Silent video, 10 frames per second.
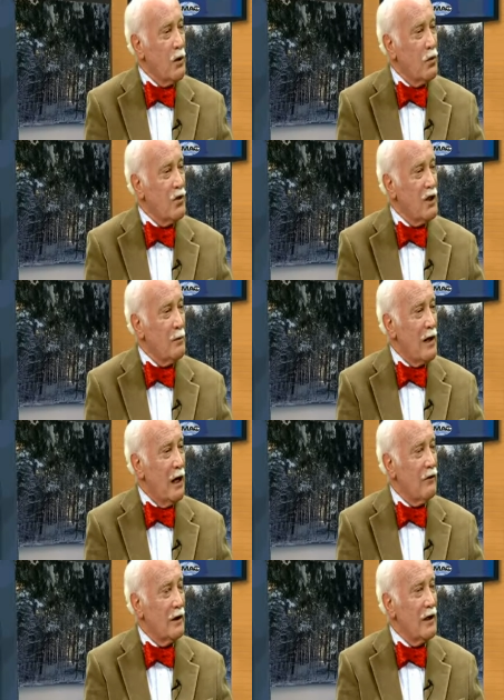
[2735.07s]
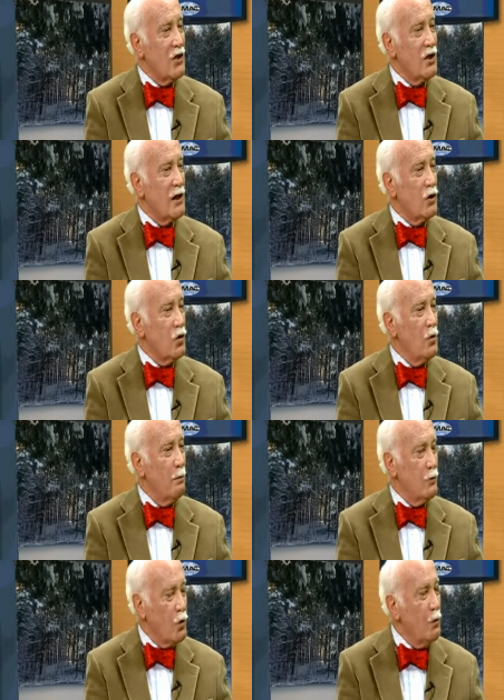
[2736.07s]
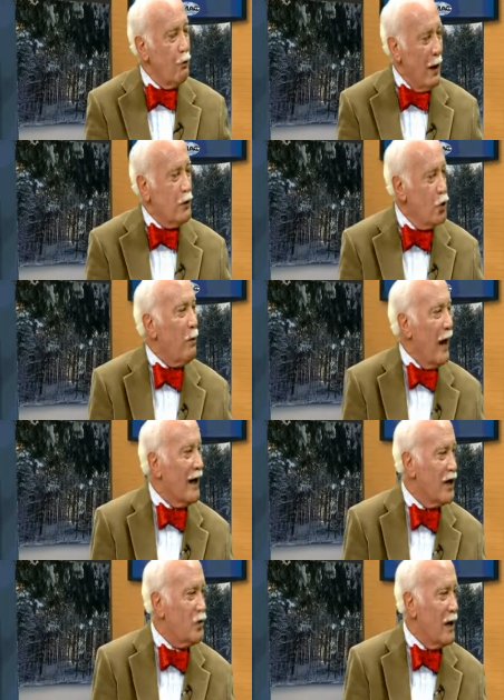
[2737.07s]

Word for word: do seem to have at least uh, two, two, two parties.